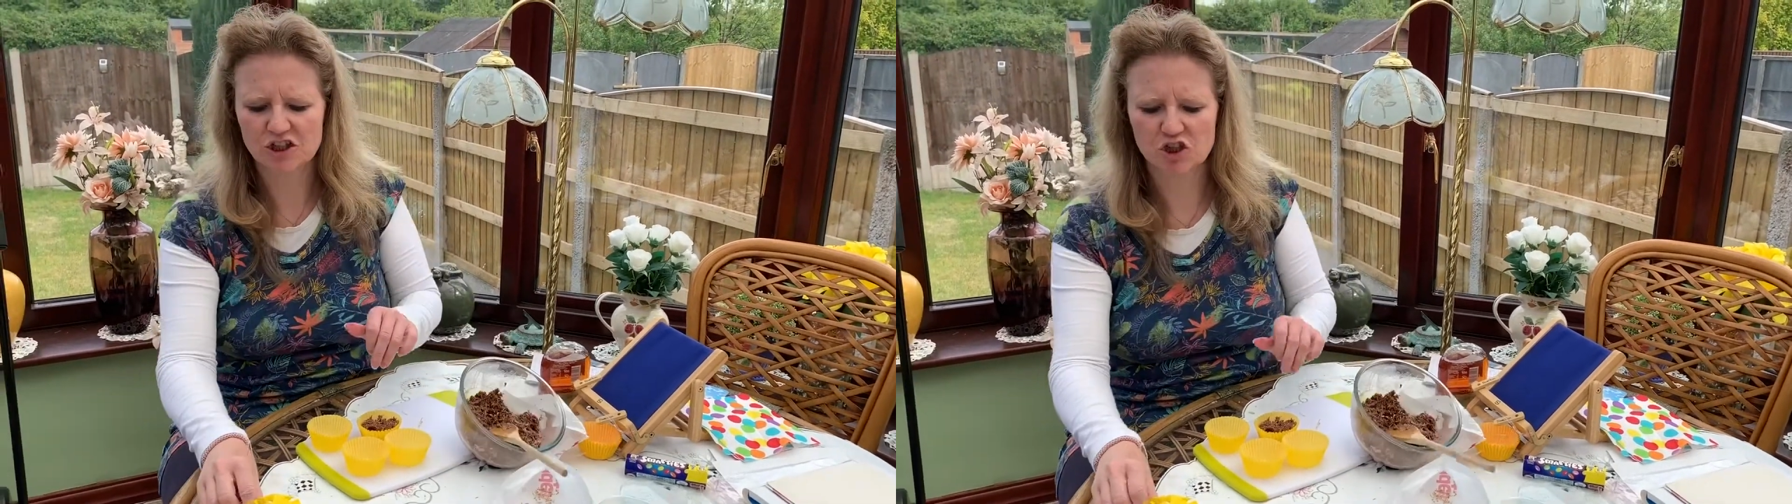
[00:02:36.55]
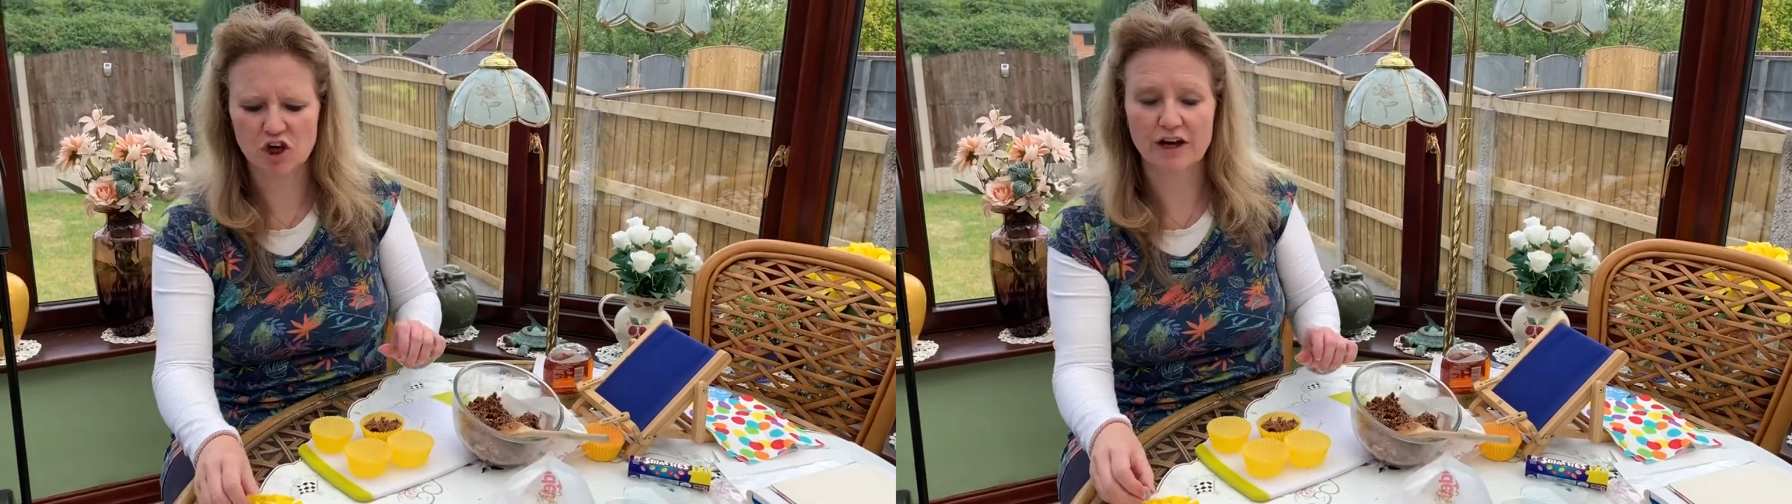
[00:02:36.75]

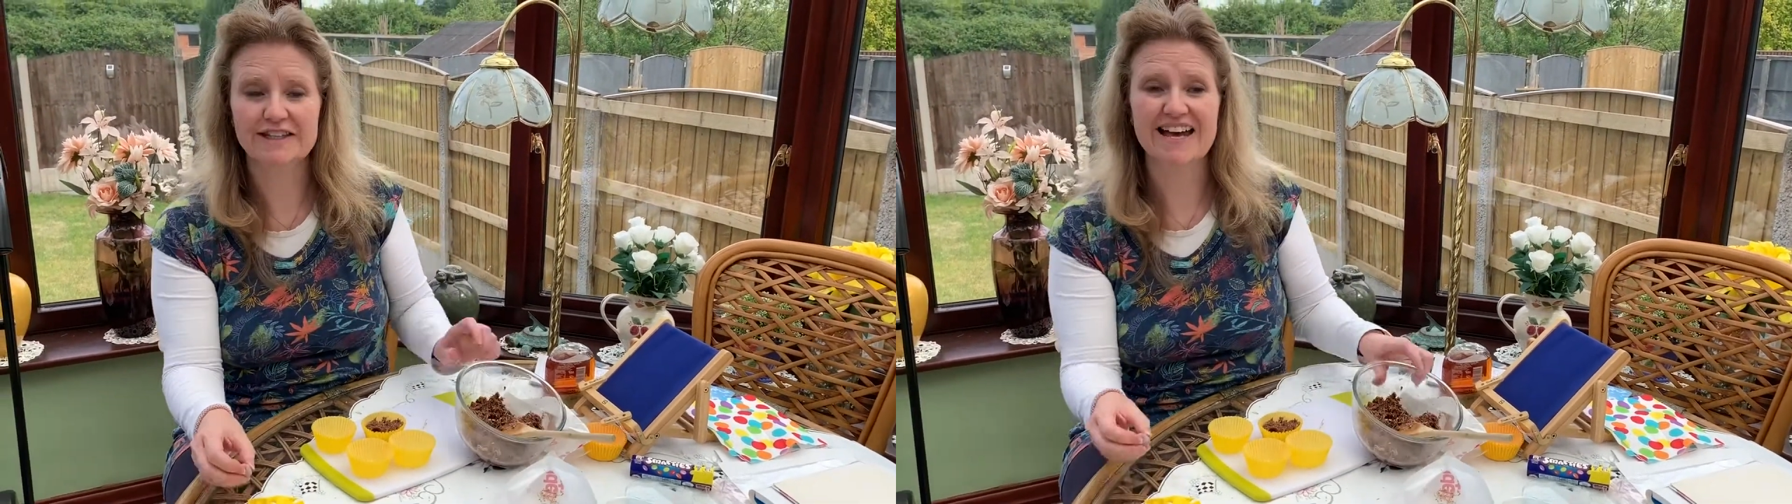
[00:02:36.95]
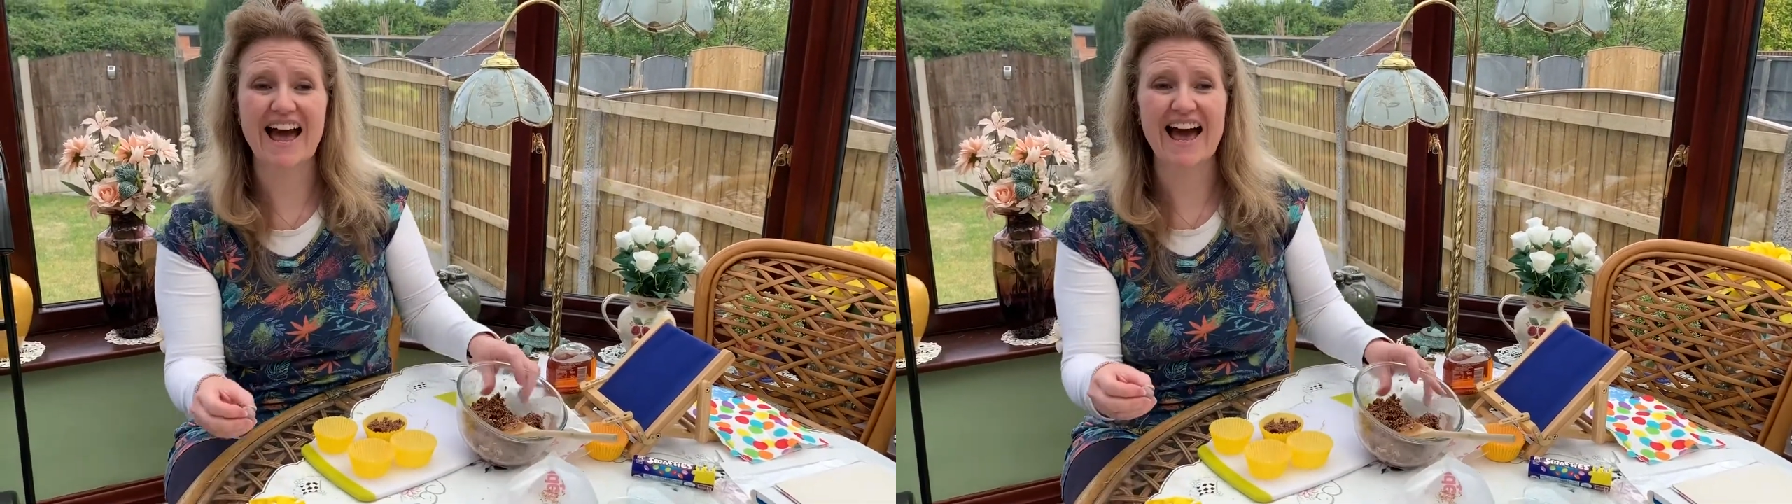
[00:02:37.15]
you're going
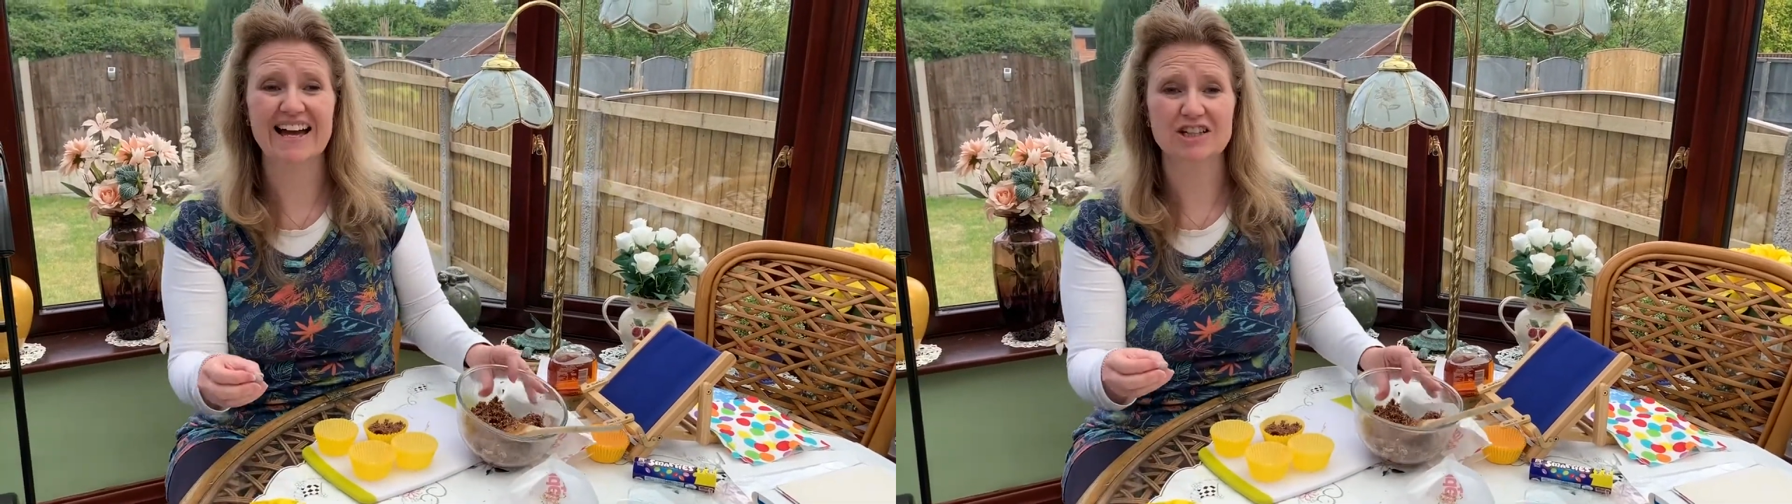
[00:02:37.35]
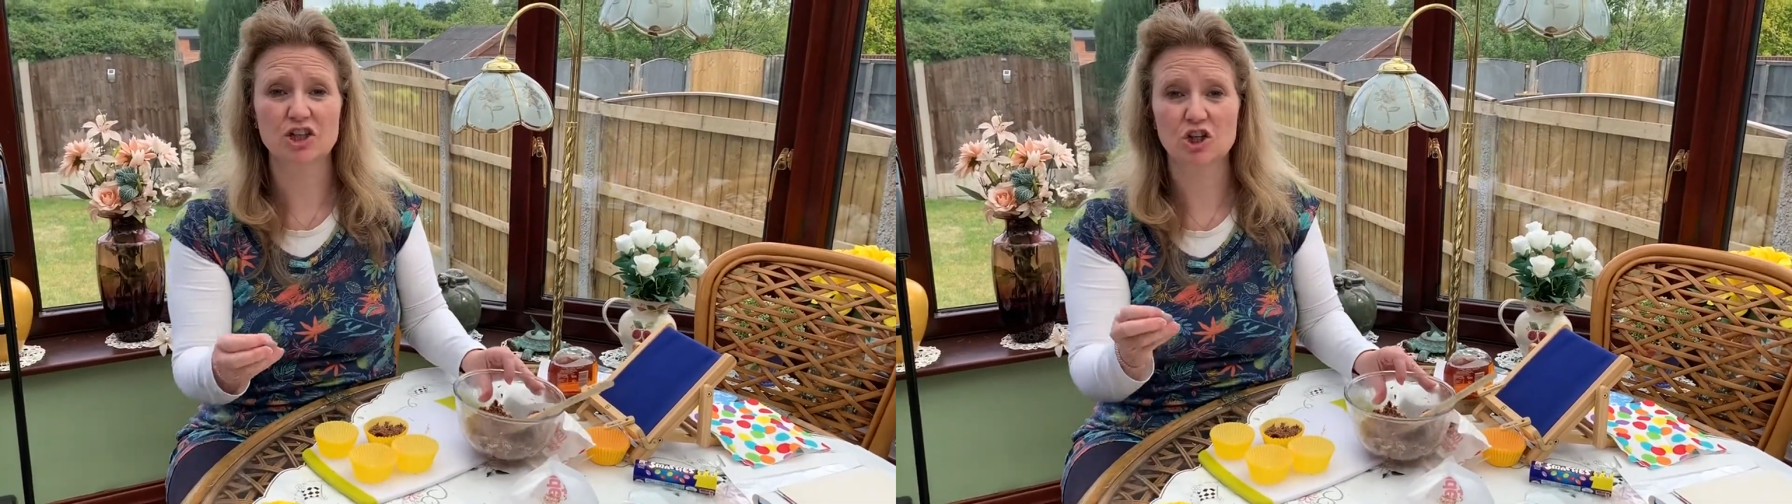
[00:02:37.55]
to add
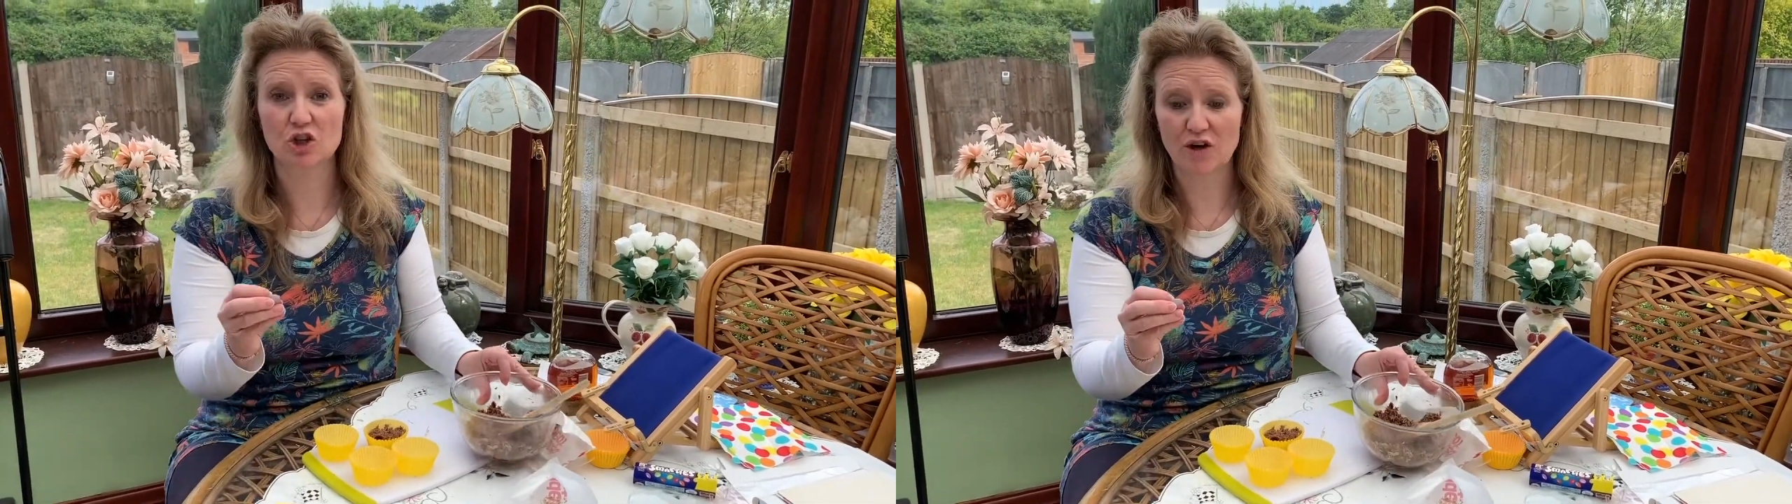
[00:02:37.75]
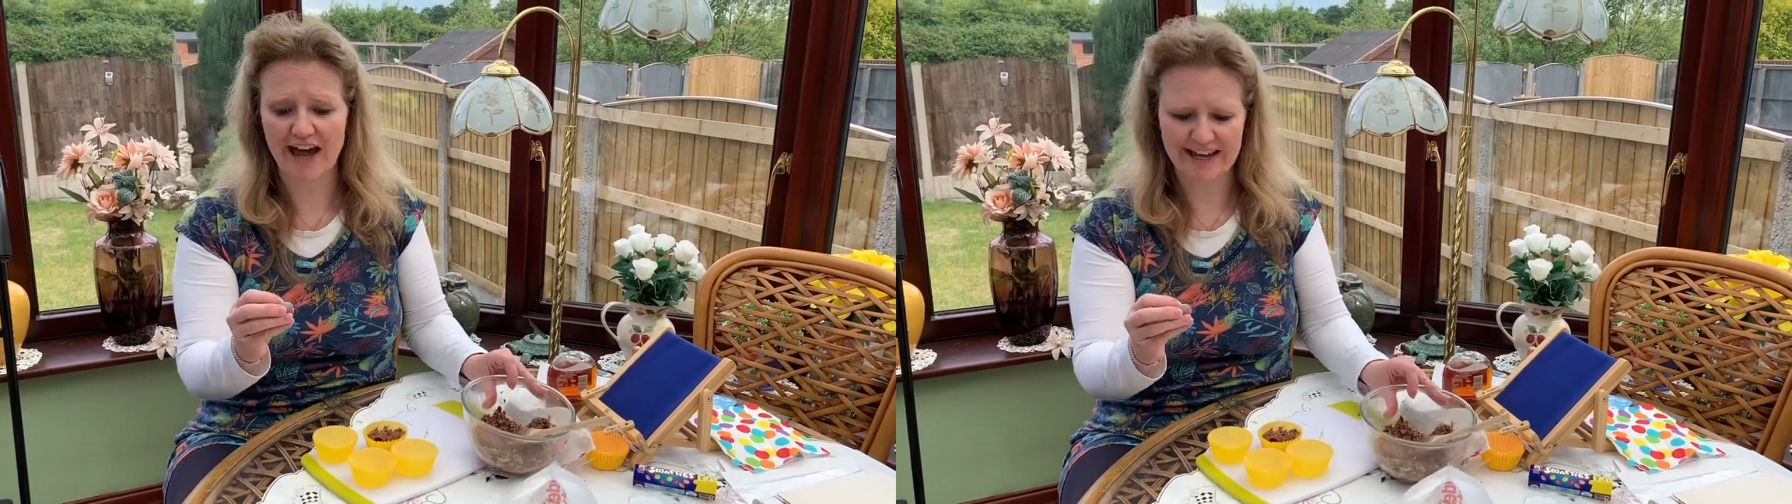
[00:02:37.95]

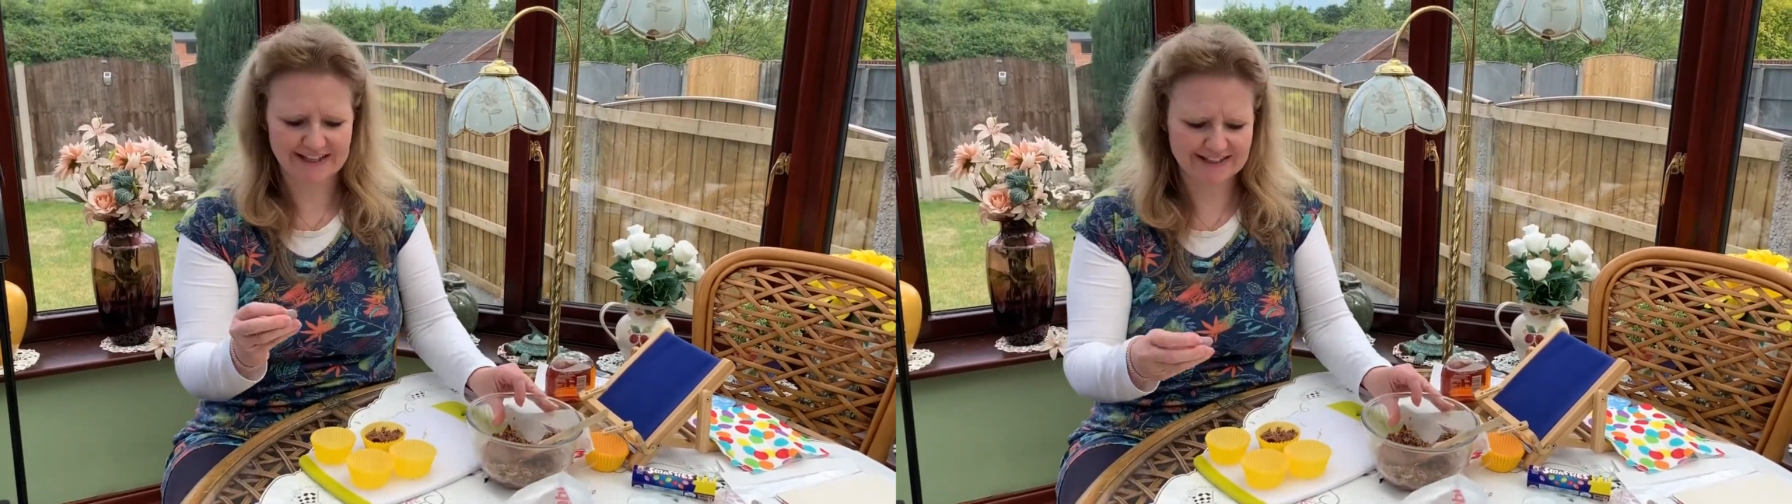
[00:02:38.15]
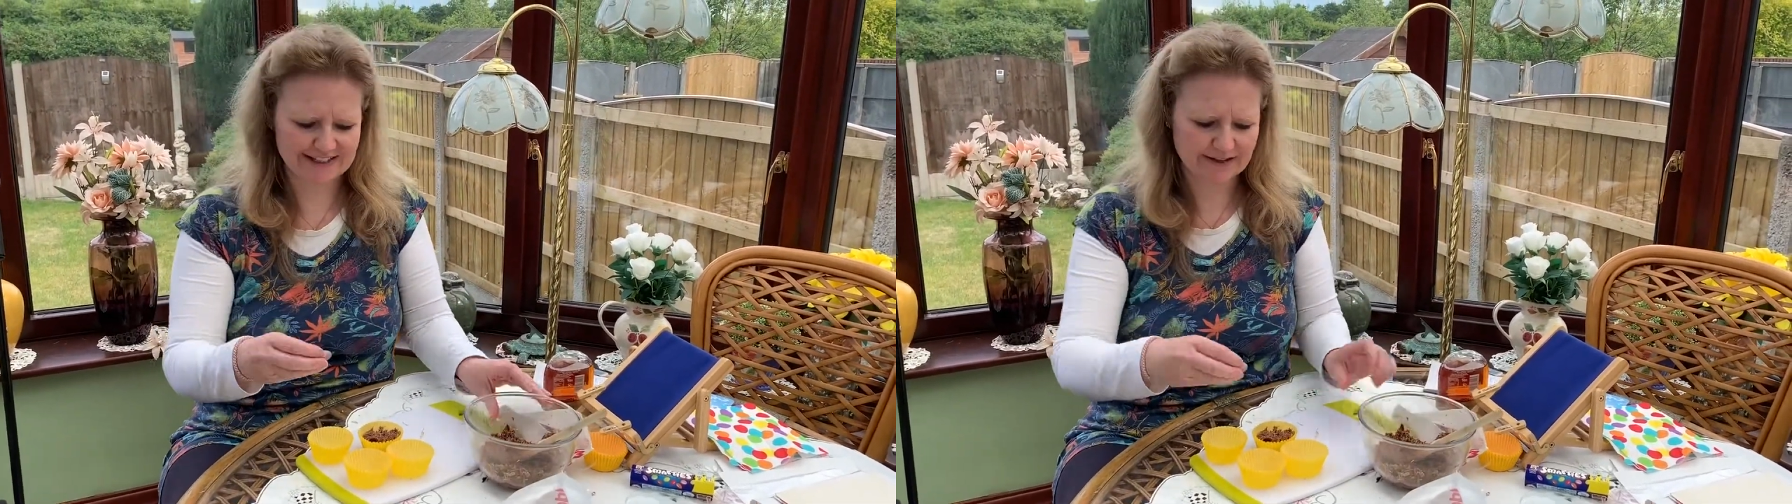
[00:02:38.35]
your
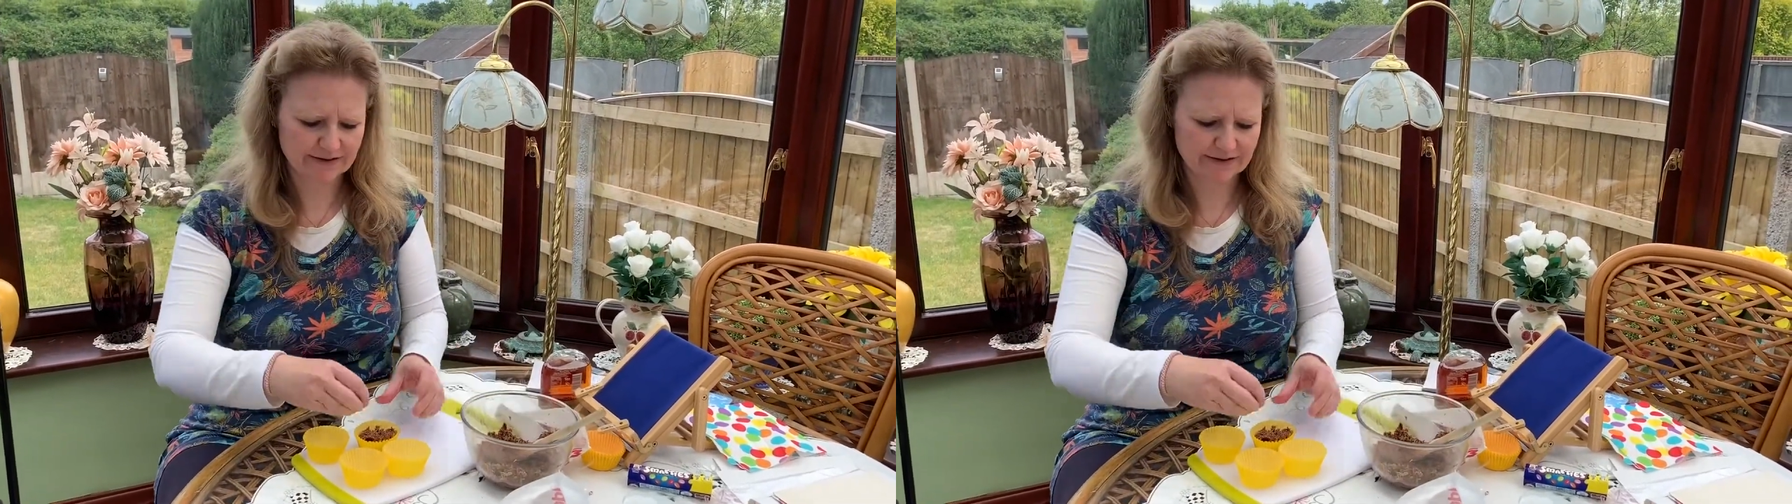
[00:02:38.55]
eggs.